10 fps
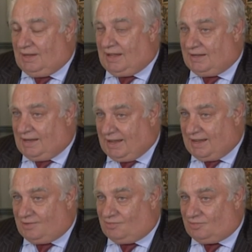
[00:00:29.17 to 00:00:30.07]
and
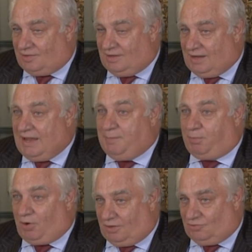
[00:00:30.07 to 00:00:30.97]
has a
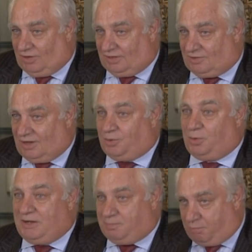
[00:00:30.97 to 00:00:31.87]
project, a
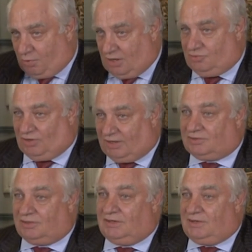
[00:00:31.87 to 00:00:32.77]
great project,